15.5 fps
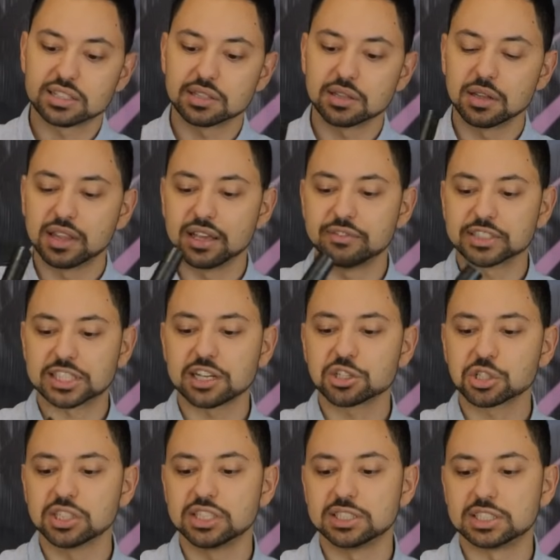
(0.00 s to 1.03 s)
they've
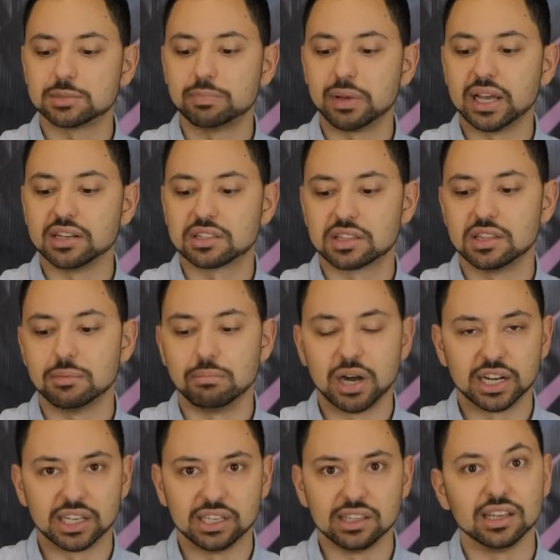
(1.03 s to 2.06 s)
essentially spent the
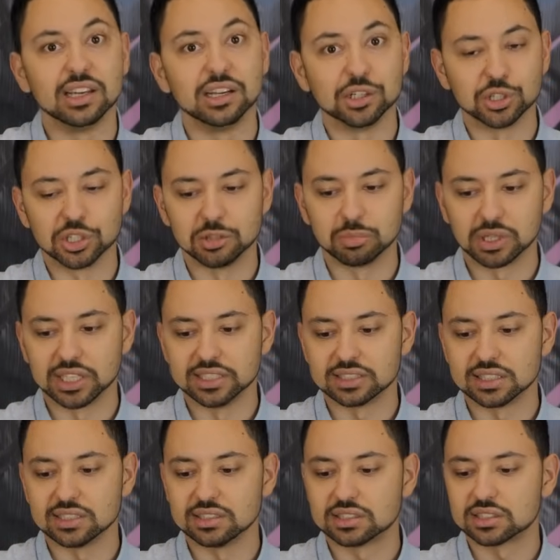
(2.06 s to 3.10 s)
money in good
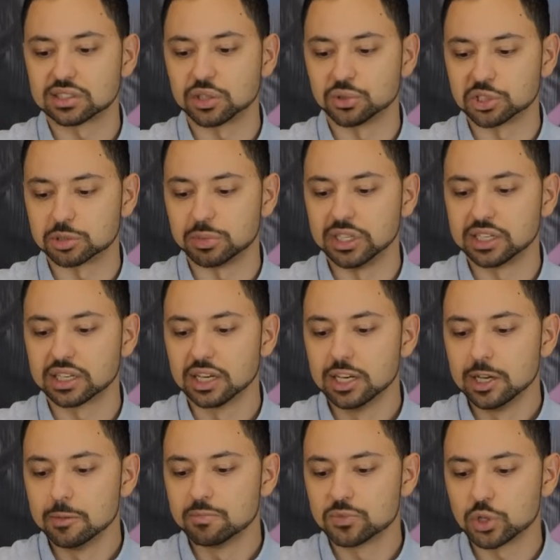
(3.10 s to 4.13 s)
places, so to speak.
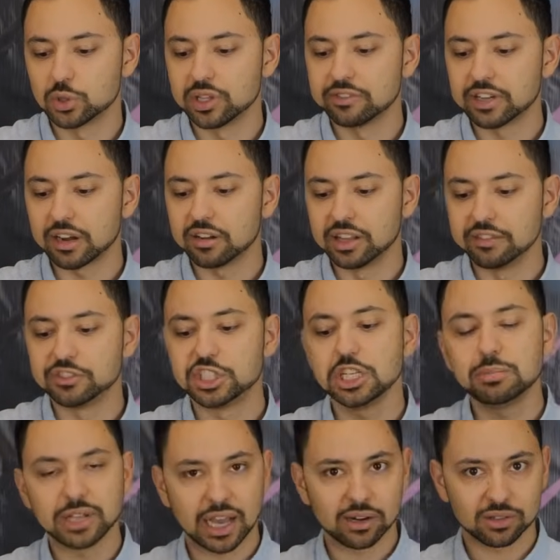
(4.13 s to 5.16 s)
So they've
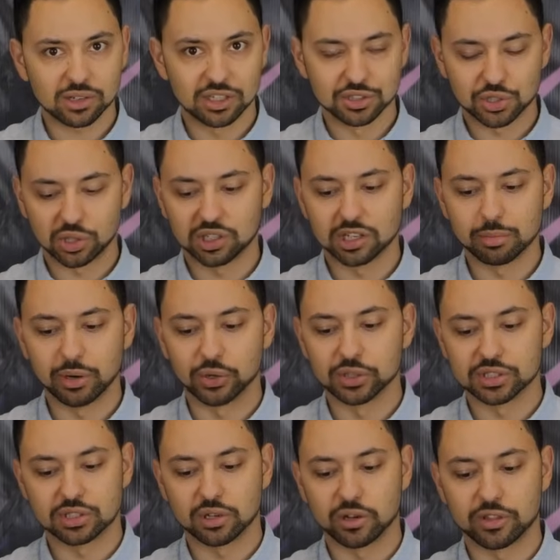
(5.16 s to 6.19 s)
cheaped out on certain
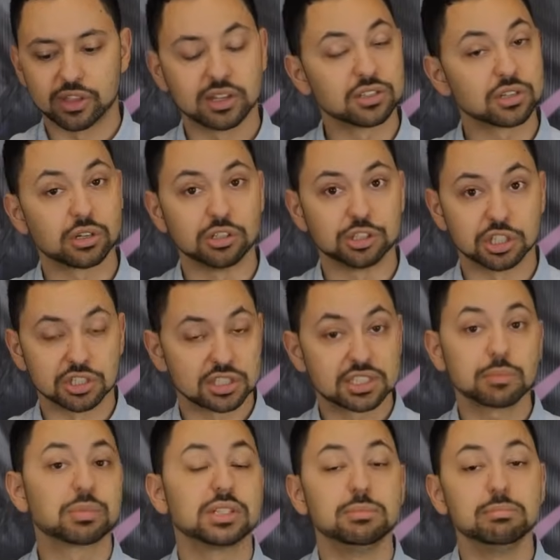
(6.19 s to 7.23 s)
components. There are things that are just
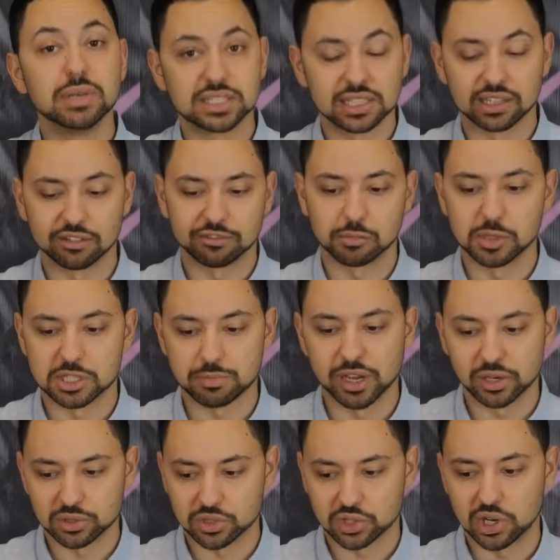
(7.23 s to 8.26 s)
simply missing from this
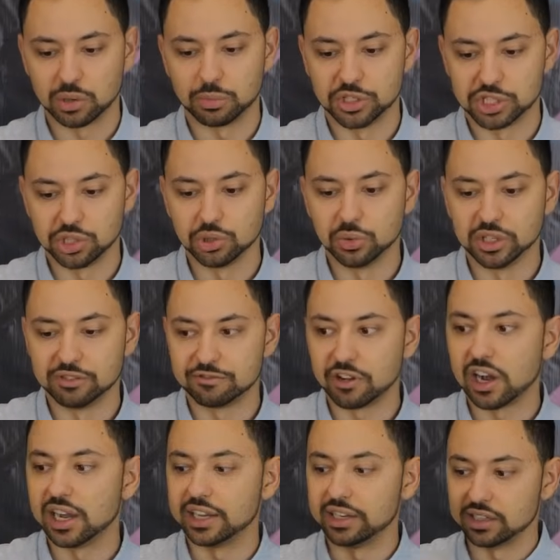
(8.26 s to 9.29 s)
microscope, which you would
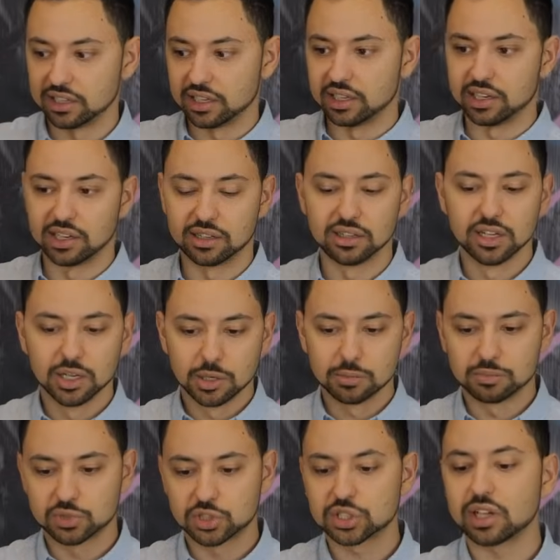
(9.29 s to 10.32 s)
find in a
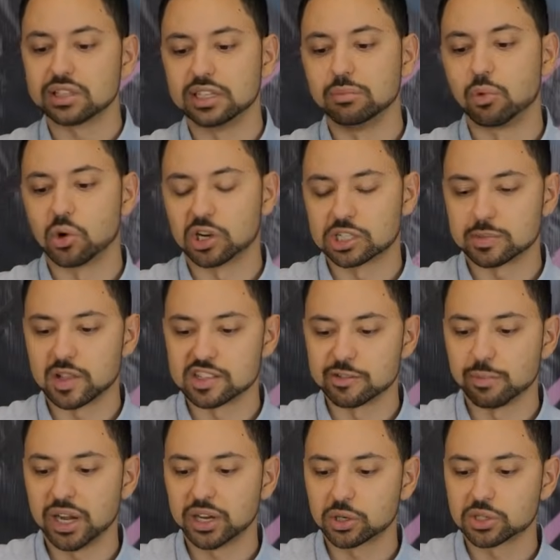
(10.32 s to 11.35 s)
slightly more
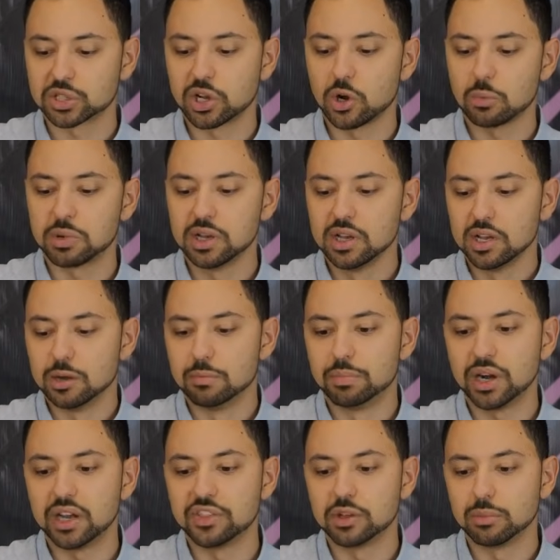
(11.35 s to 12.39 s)
expensive microscope.
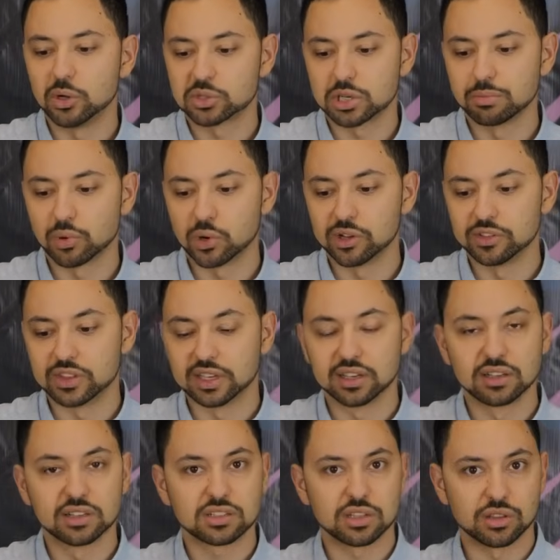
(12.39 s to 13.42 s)
But the most important
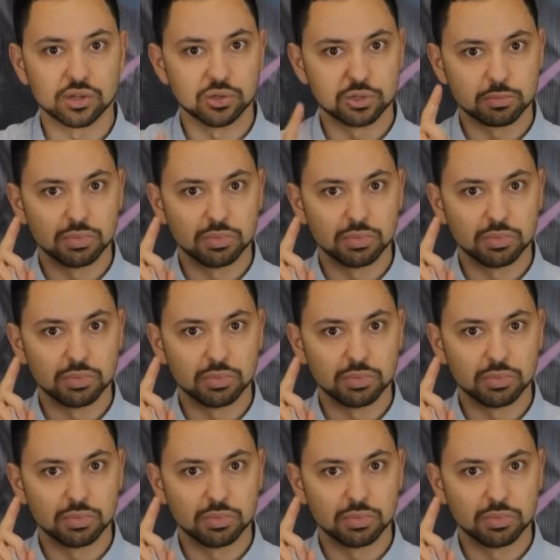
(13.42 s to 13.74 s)
things, those